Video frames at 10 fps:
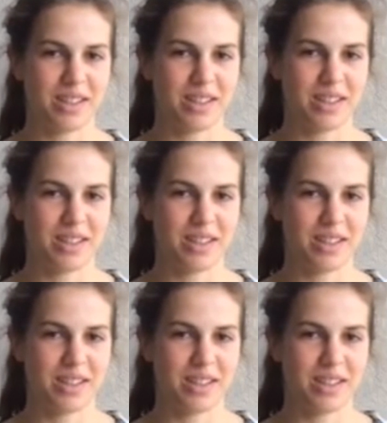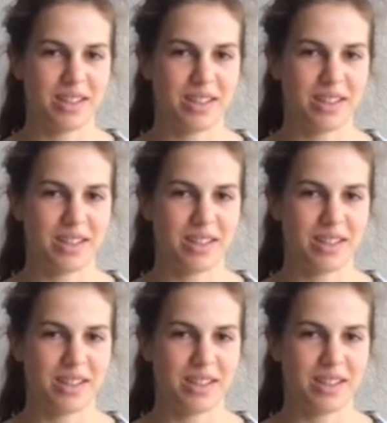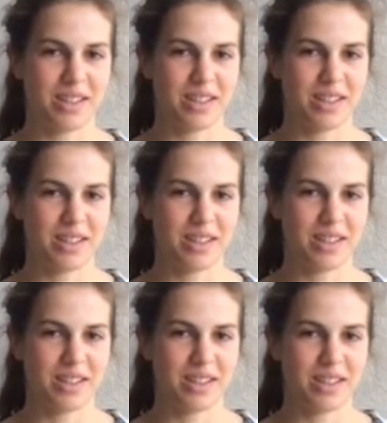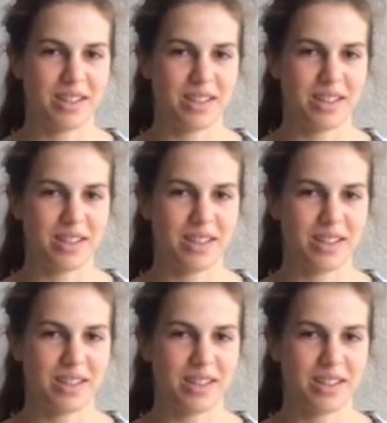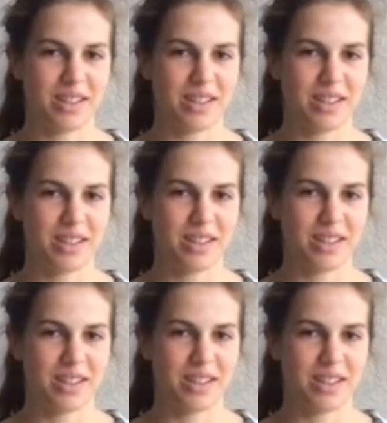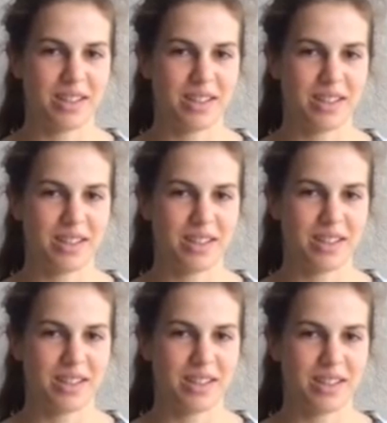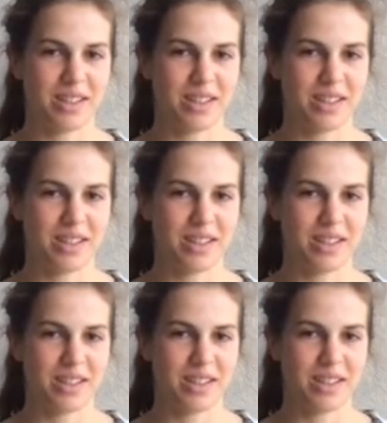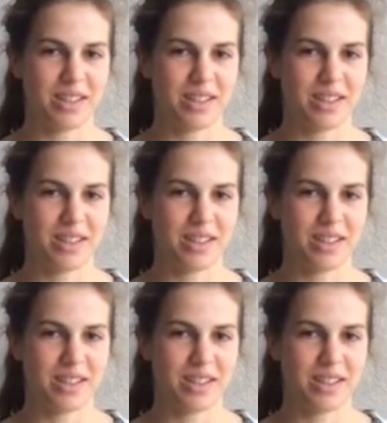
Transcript: This person isn't speaking.